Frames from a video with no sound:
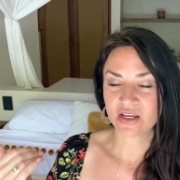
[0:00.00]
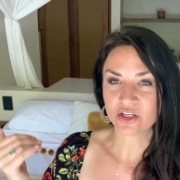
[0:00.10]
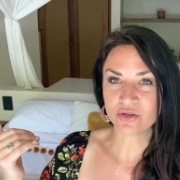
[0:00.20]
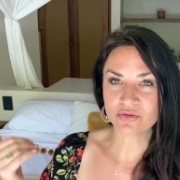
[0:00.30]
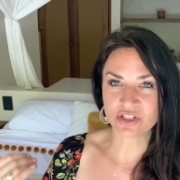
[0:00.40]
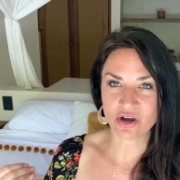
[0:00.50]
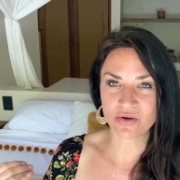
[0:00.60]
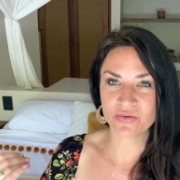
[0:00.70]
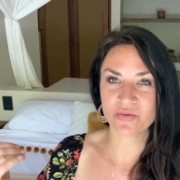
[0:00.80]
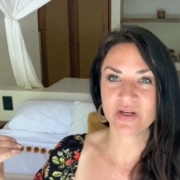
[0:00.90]
You
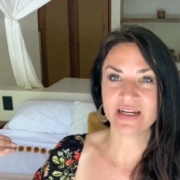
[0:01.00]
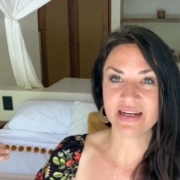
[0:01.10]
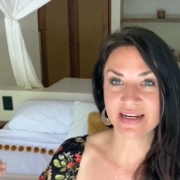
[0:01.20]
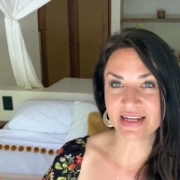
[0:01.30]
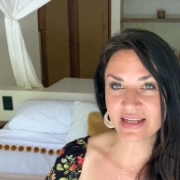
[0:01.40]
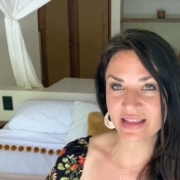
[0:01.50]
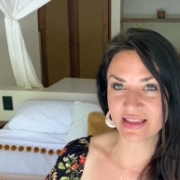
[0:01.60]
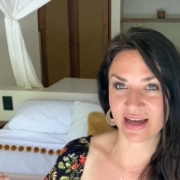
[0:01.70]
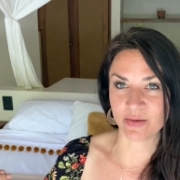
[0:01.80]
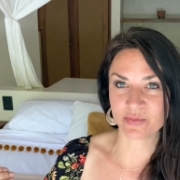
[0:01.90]
don't need
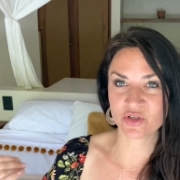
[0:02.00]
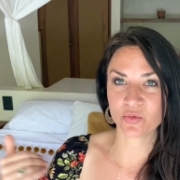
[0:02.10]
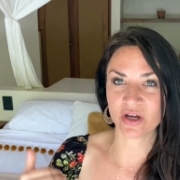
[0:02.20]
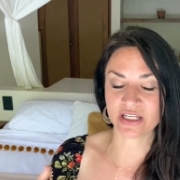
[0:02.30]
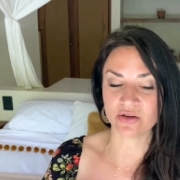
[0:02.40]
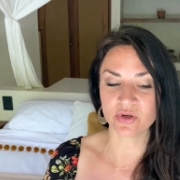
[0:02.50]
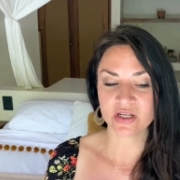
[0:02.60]
them to want you.